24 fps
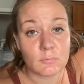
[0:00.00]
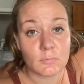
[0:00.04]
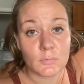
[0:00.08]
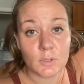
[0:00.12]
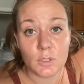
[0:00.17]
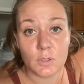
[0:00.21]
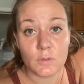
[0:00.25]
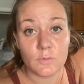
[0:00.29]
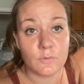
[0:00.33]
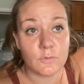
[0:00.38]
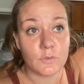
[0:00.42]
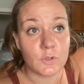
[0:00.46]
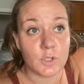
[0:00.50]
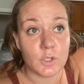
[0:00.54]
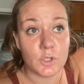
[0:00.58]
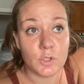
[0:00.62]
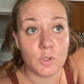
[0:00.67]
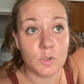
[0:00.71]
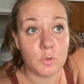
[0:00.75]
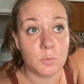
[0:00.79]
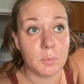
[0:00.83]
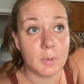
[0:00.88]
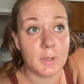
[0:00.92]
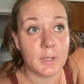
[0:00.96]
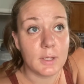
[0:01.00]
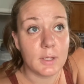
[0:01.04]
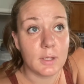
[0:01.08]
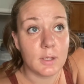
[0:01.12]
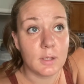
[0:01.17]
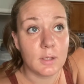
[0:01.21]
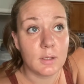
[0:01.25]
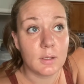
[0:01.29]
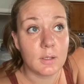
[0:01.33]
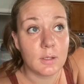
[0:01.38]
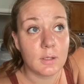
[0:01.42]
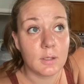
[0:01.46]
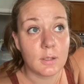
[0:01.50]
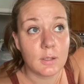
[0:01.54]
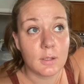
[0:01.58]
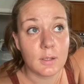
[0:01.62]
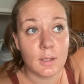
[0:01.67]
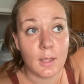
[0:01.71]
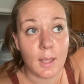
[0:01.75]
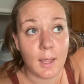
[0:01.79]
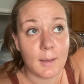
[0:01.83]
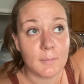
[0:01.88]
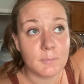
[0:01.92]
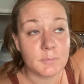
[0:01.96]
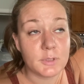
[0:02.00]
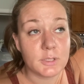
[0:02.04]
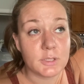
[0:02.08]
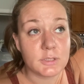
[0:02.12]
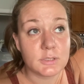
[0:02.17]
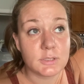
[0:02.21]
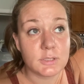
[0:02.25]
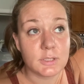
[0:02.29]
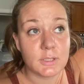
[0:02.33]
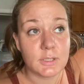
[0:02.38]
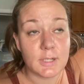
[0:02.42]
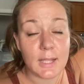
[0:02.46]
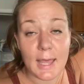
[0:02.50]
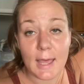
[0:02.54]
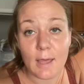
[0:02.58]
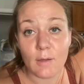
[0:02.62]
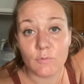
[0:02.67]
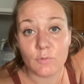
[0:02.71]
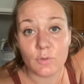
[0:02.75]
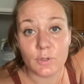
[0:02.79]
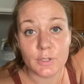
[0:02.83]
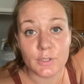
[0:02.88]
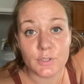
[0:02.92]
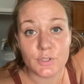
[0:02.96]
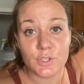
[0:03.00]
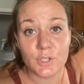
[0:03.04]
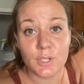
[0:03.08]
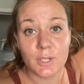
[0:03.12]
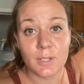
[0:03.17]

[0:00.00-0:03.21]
good for you, but I'm just an average